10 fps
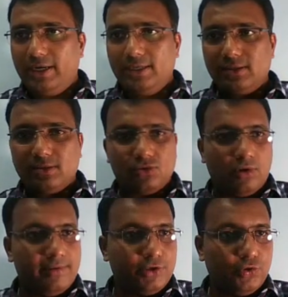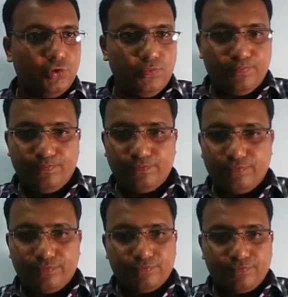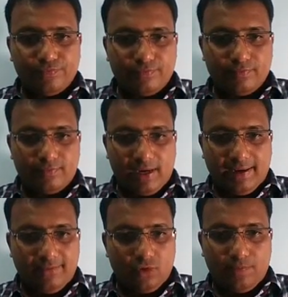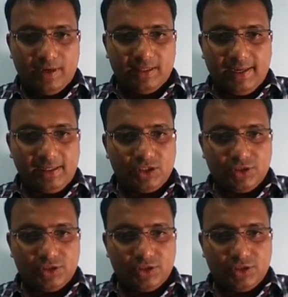already downloaded this, so I will show you by